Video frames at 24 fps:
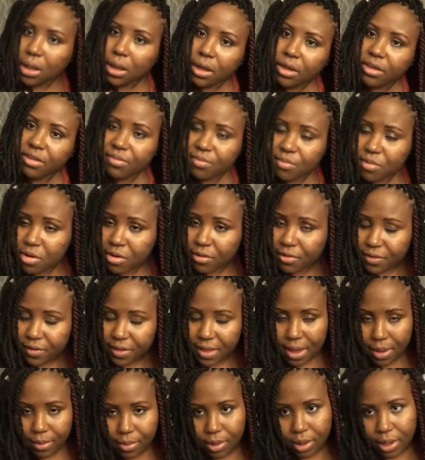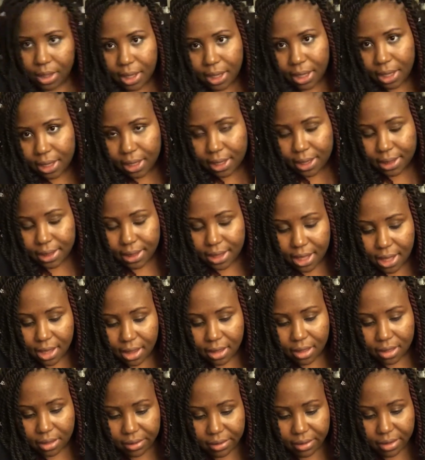it's more for them to eat, and
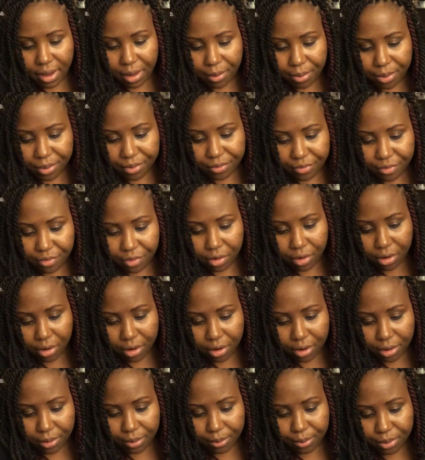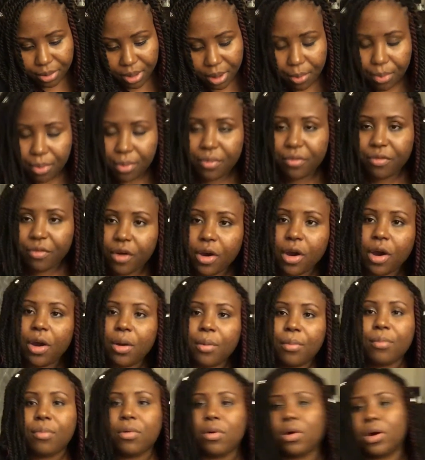they they prefer they
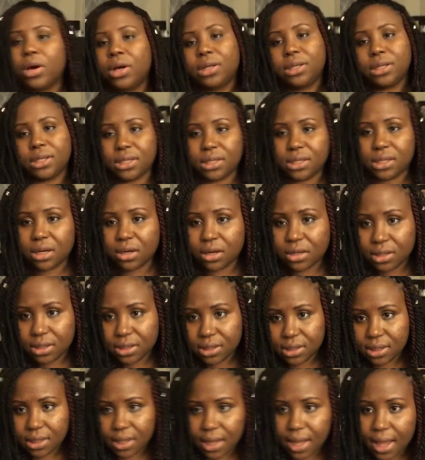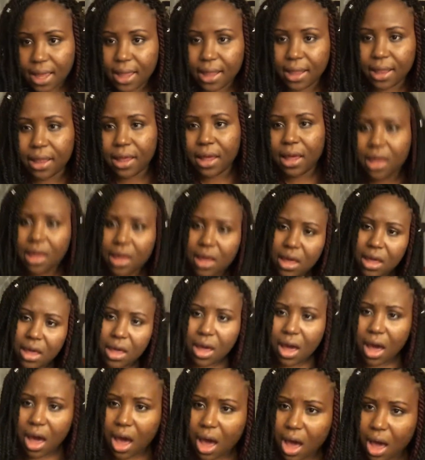prefer more desserts than
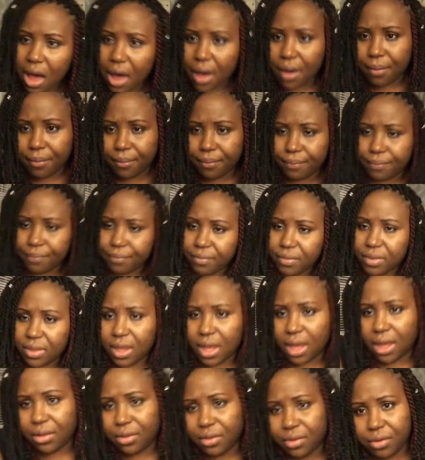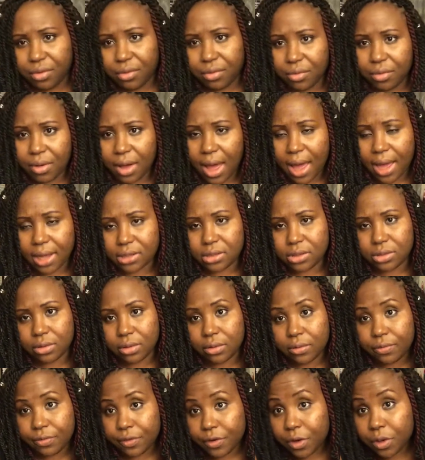um, they do
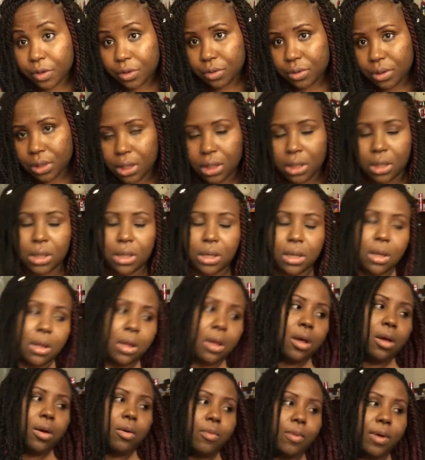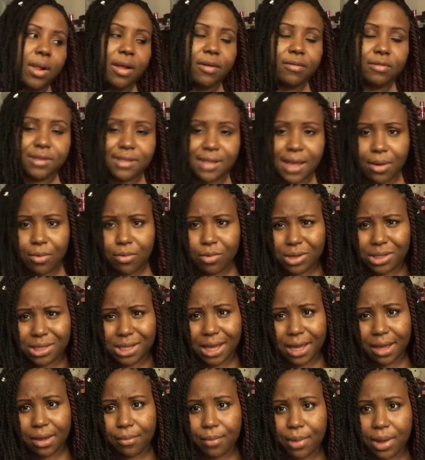actual food. Whenever time we
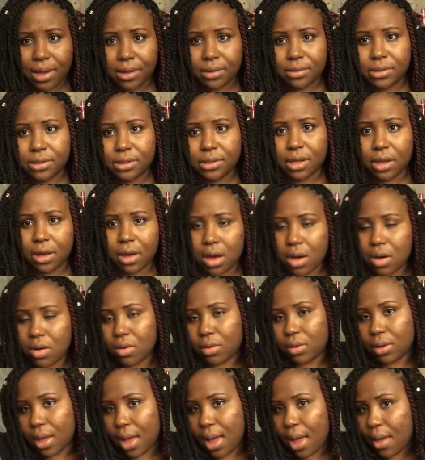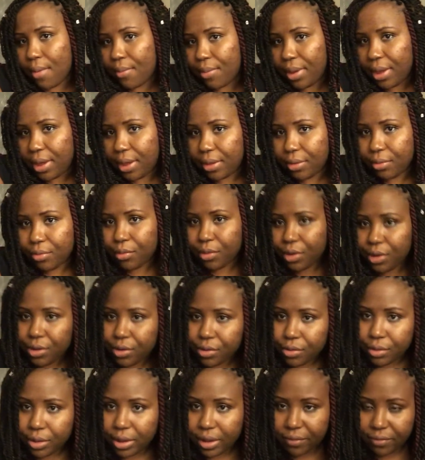take them out, so I mean, we
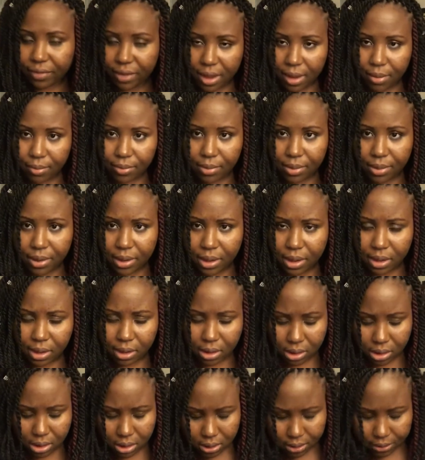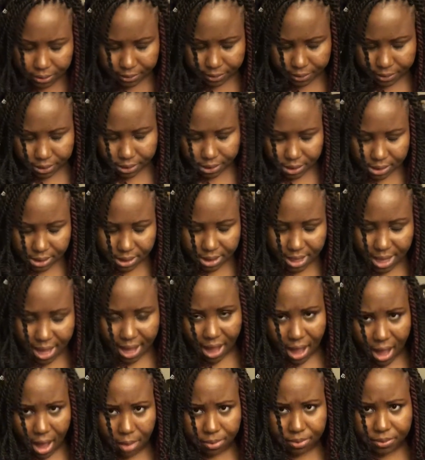do give them
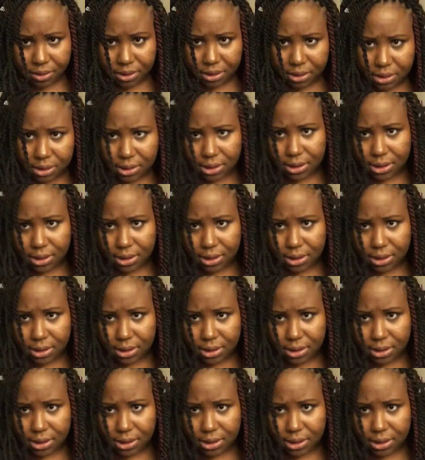that option